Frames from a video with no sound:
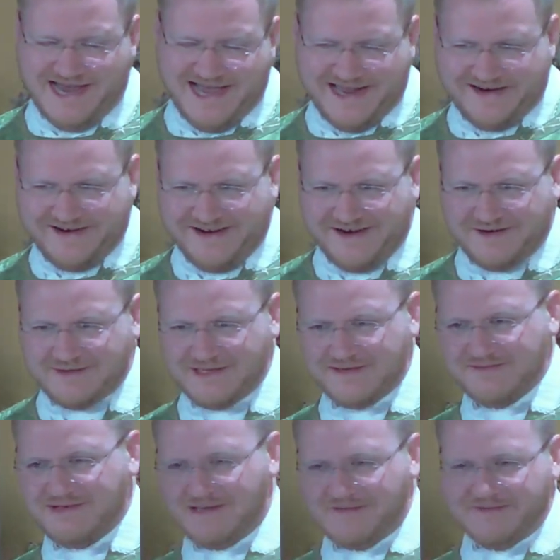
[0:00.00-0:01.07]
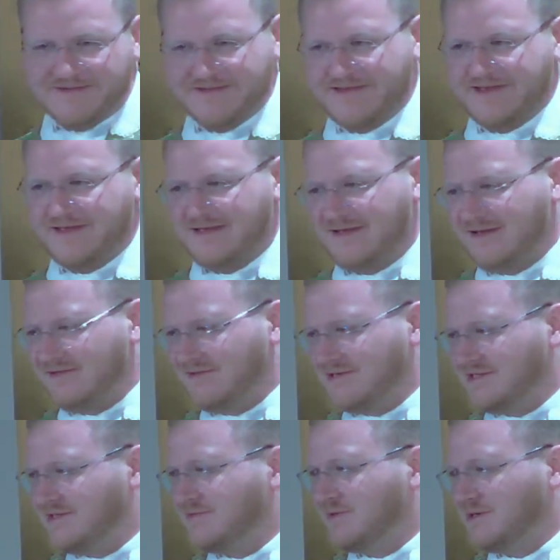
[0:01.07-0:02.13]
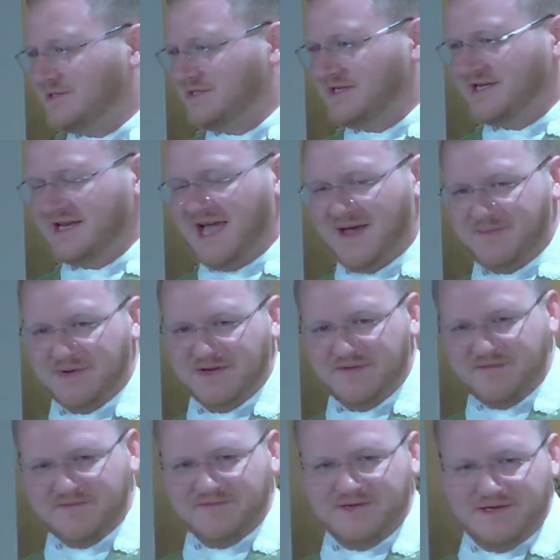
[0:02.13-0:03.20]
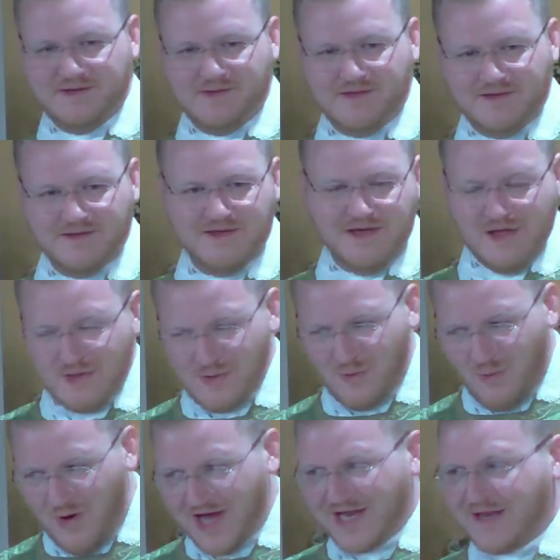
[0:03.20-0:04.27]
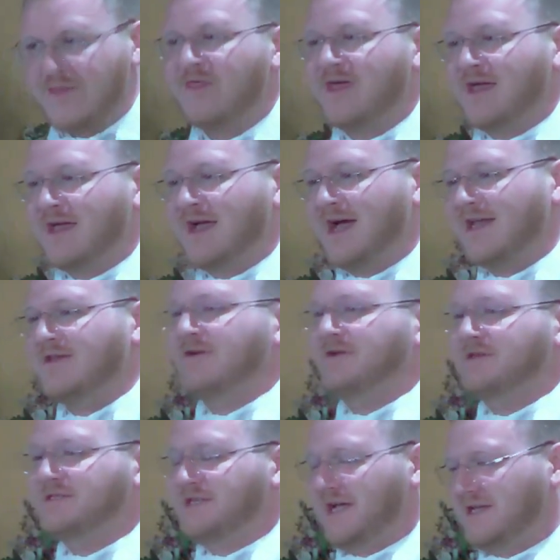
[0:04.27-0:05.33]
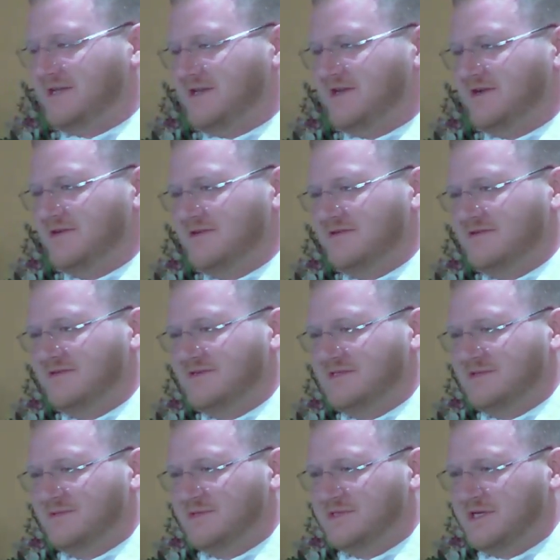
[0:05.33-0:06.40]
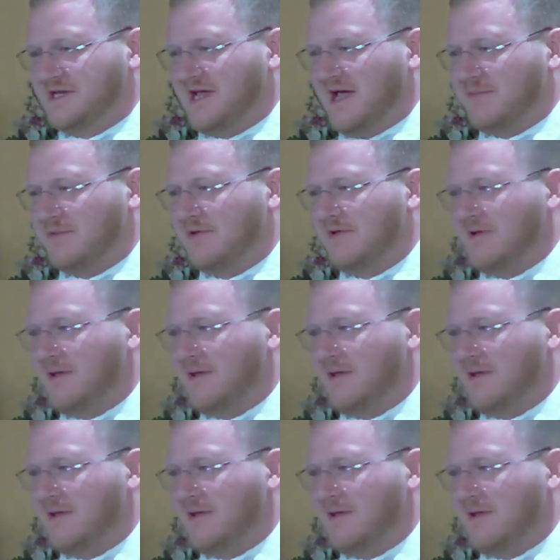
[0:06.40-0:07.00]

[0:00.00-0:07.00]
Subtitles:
I don't know. What's the worst that could happen if we do the one thing God told us not to do? What's the worst that could happen?